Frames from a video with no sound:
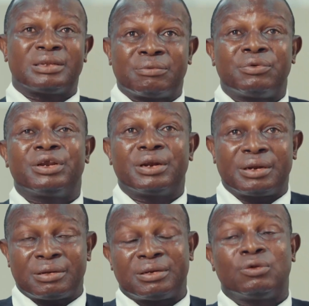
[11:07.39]

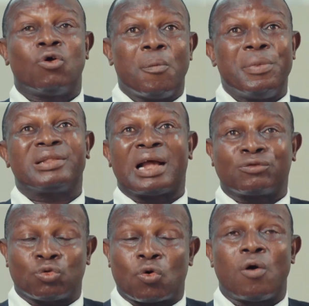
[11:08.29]
the government
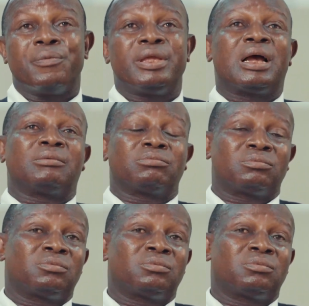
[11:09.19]
has to come in and